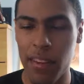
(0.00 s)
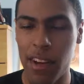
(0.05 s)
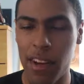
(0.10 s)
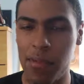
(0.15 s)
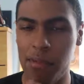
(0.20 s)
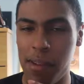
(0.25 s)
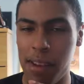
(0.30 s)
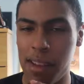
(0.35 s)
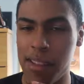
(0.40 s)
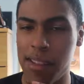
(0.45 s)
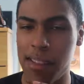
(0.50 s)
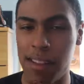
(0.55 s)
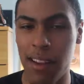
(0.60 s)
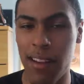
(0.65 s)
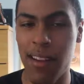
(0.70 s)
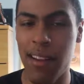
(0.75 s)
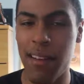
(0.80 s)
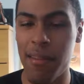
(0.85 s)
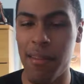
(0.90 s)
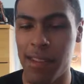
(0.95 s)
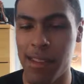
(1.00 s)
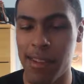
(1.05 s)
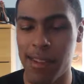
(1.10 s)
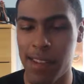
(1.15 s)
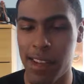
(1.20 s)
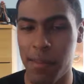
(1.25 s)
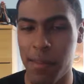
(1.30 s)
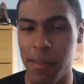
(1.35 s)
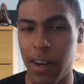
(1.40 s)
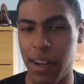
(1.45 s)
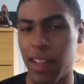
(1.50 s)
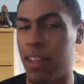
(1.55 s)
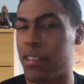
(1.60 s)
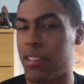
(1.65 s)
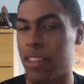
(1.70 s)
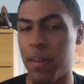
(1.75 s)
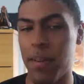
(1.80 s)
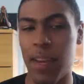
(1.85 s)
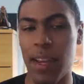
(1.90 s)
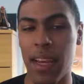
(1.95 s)
So apparently
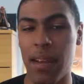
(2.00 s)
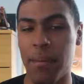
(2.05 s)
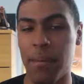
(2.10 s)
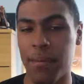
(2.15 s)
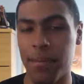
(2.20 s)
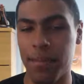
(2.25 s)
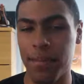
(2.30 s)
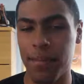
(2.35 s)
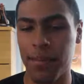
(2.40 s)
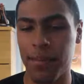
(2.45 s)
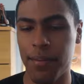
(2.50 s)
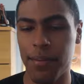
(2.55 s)
it was gonna hit.